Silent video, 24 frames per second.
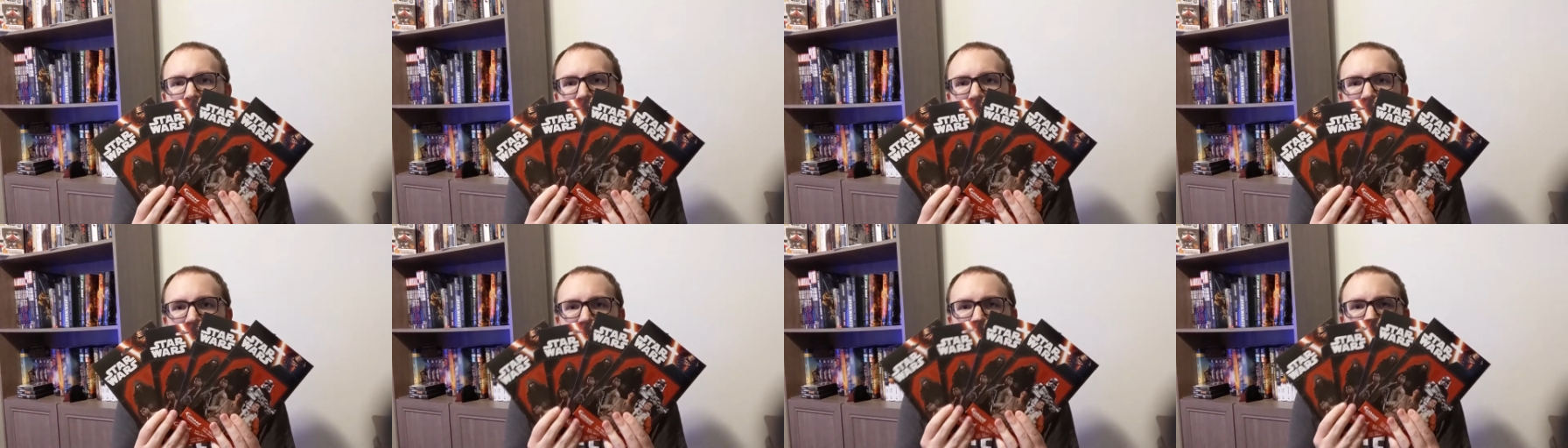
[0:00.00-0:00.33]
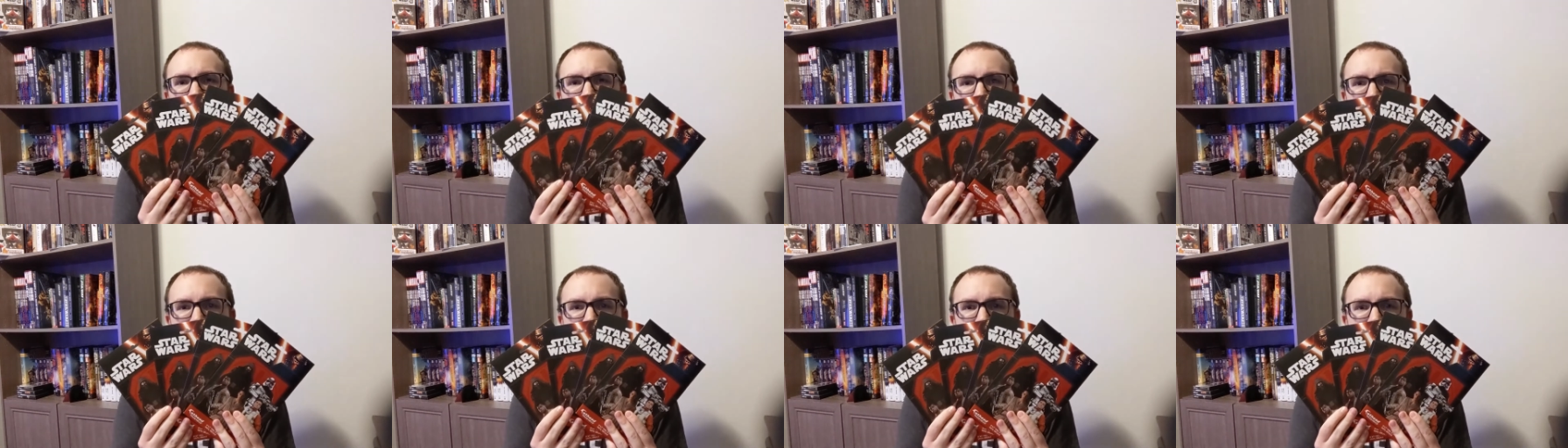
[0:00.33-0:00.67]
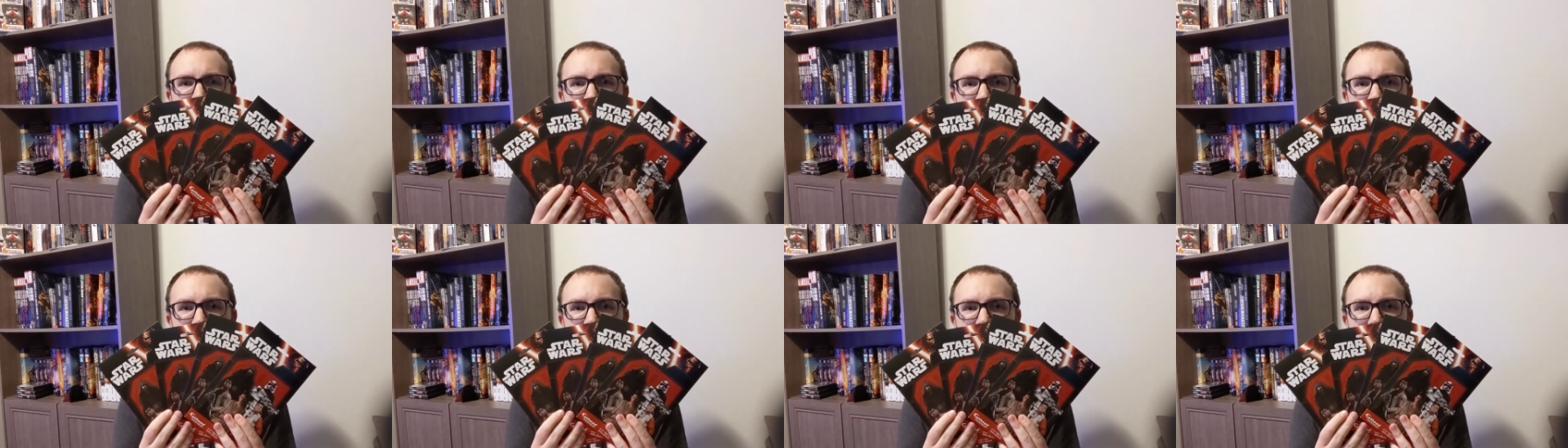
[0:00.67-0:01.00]
Wars
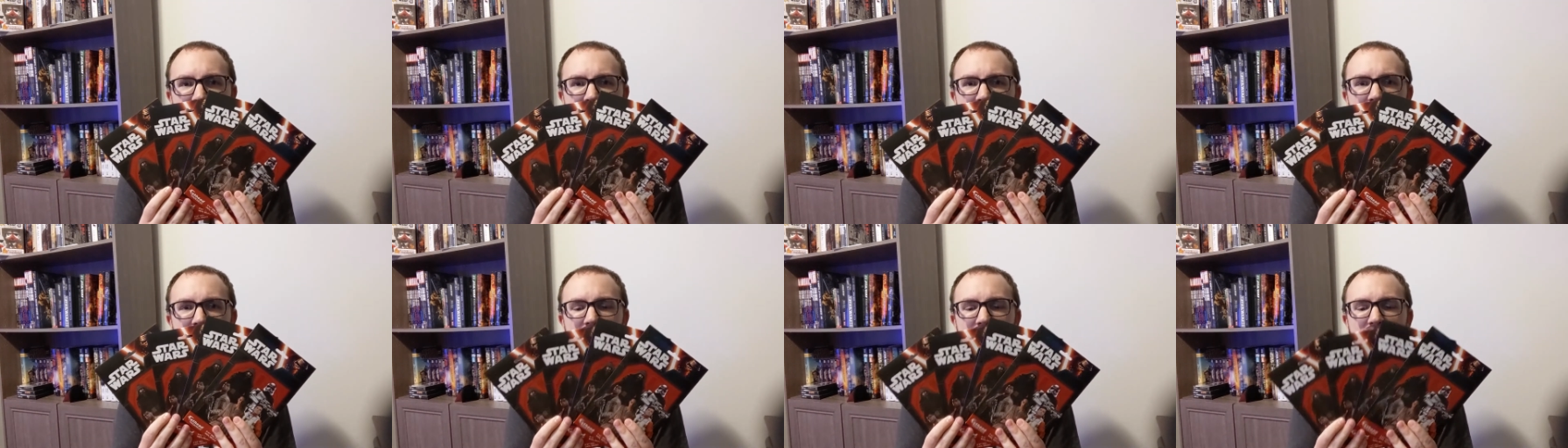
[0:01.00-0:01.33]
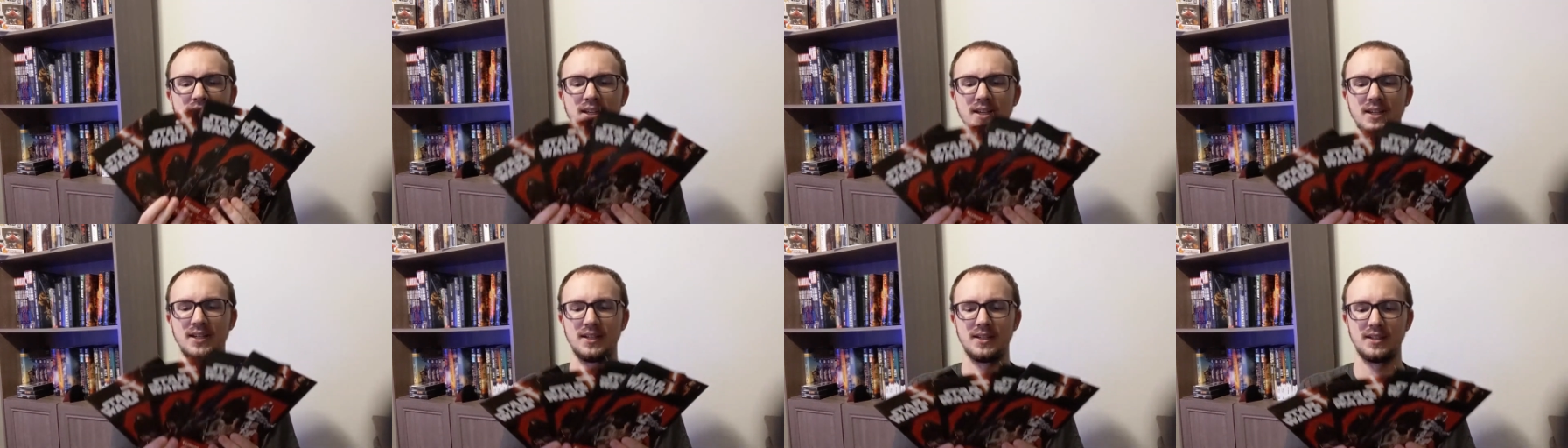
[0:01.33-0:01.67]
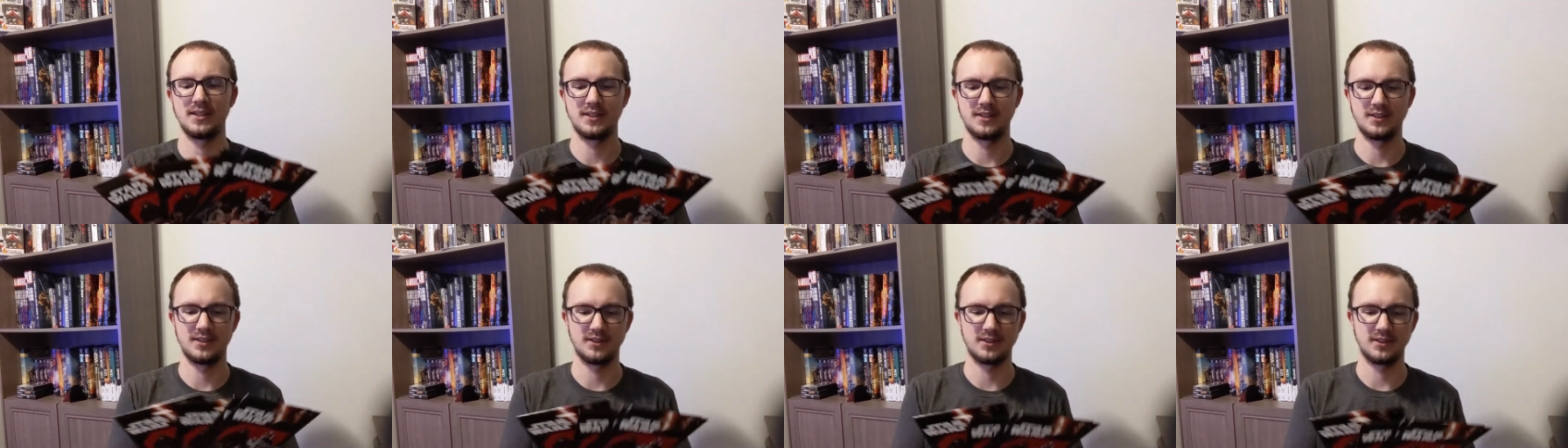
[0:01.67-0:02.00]
Fatheads.
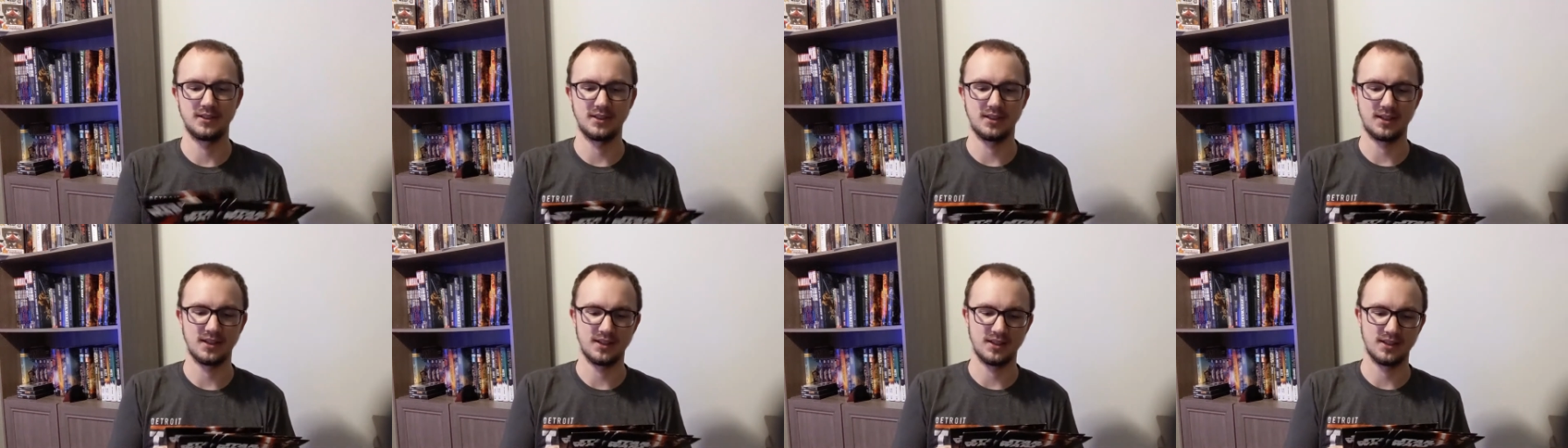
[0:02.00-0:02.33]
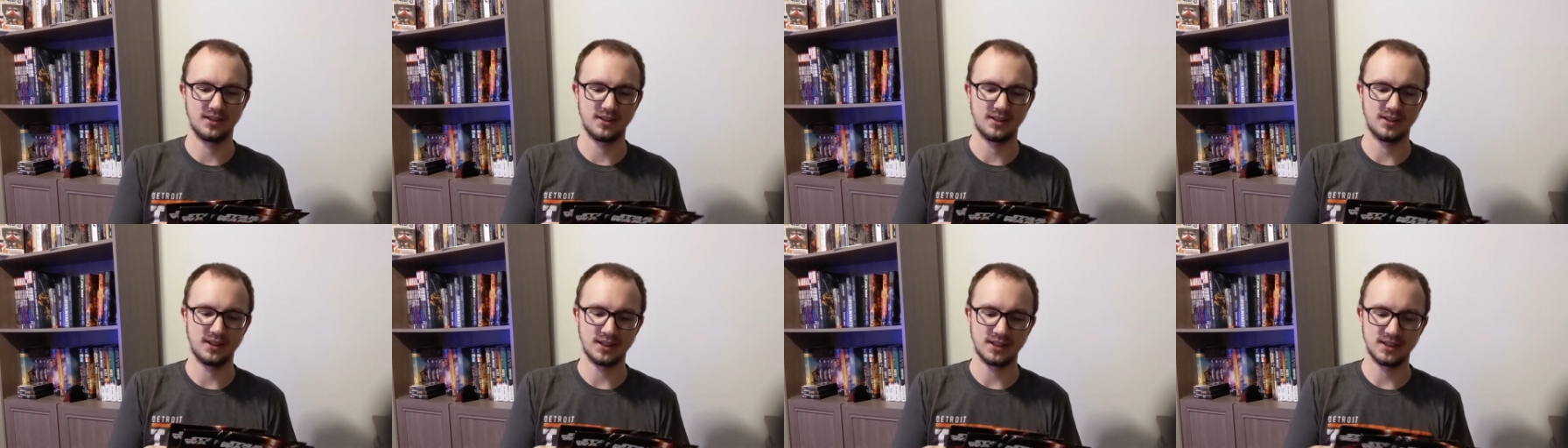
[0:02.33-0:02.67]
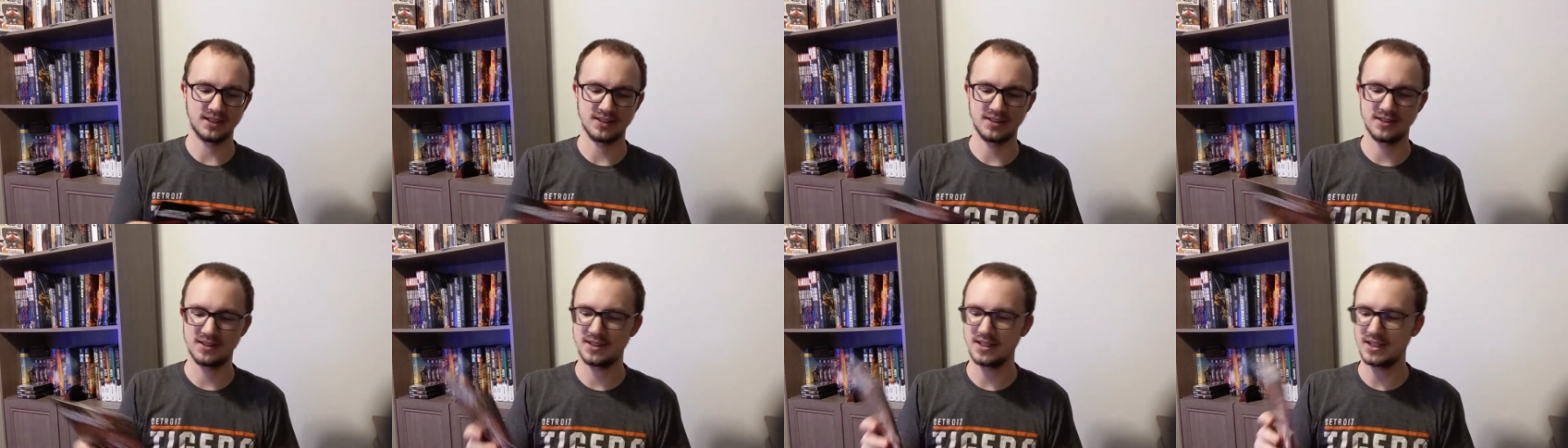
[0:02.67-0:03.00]
Uh, I
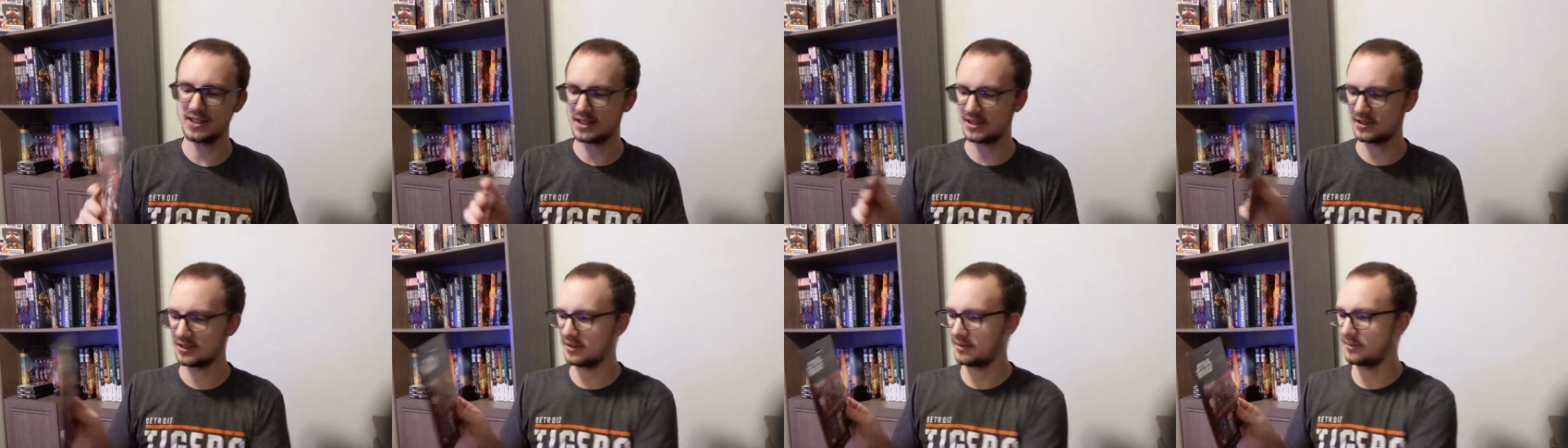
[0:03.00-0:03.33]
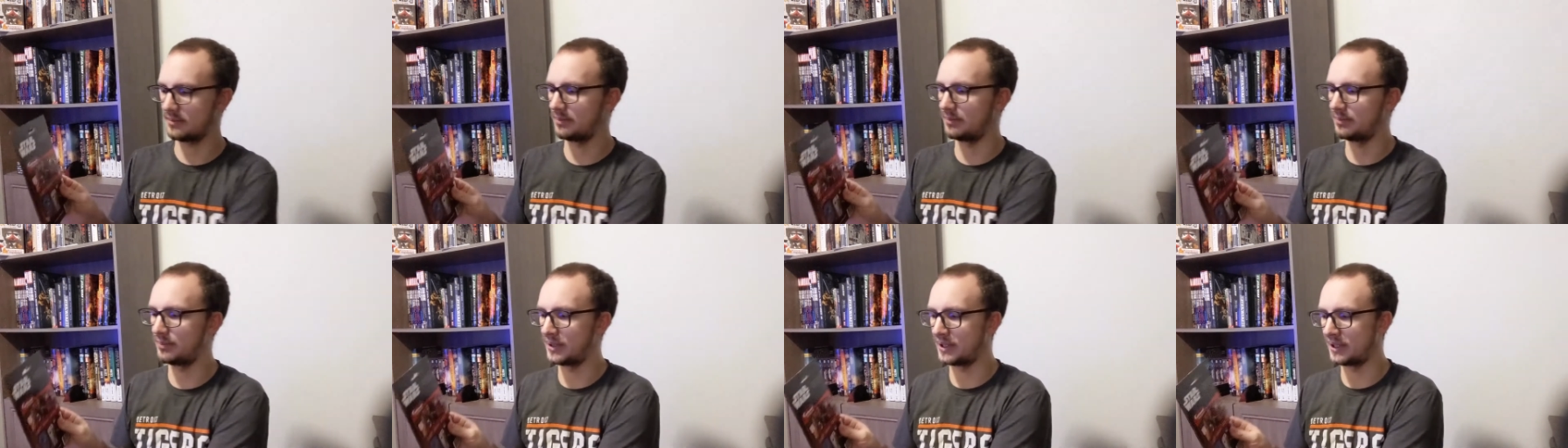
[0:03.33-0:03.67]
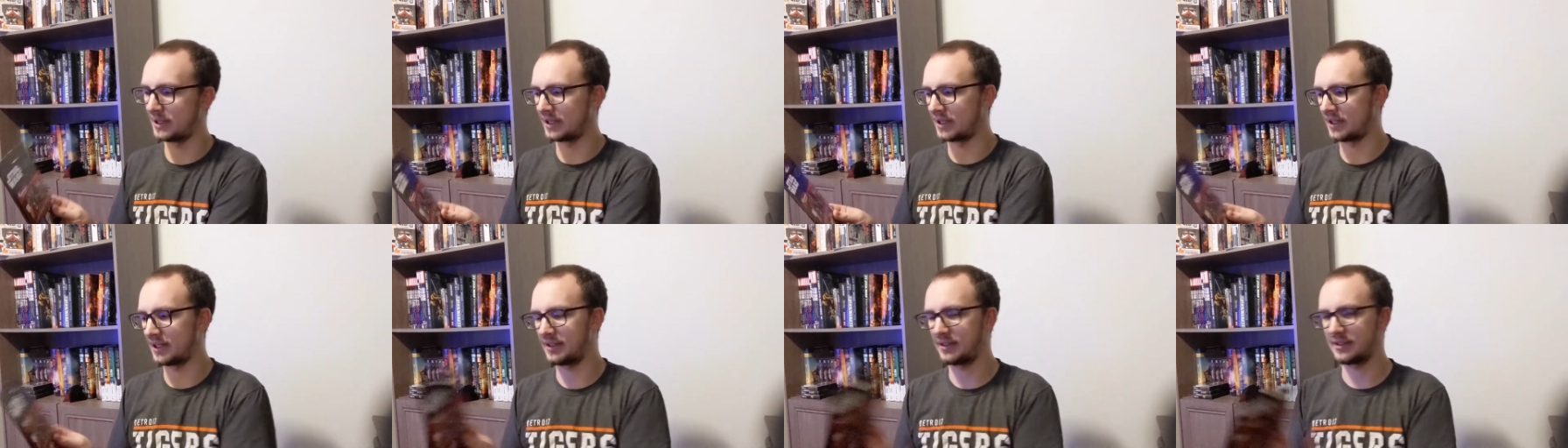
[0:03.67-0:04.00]
can see on the
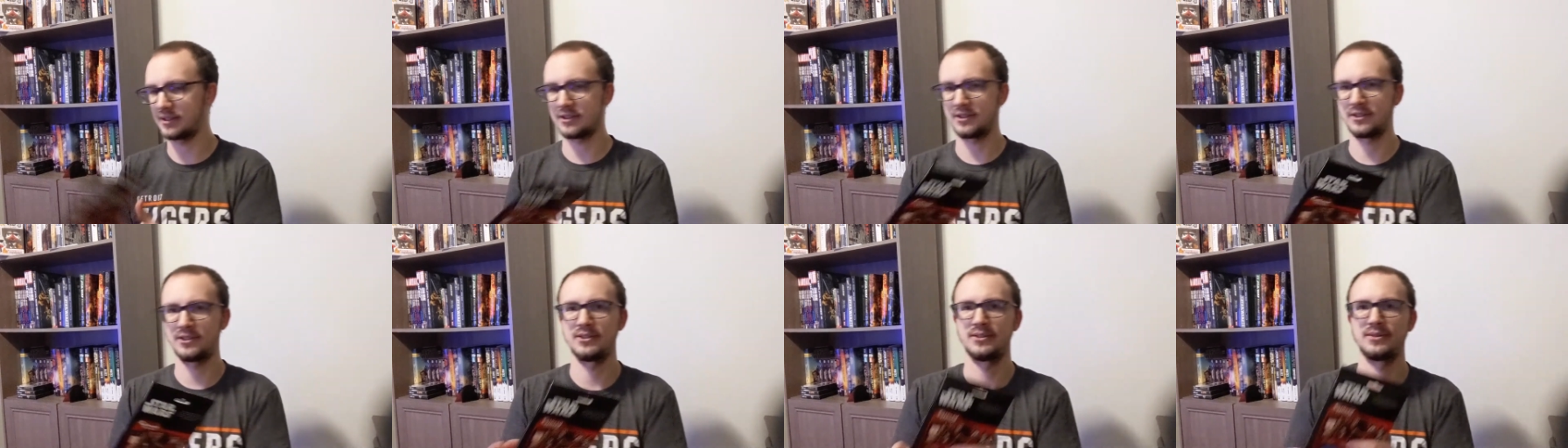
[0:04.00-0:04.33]
back,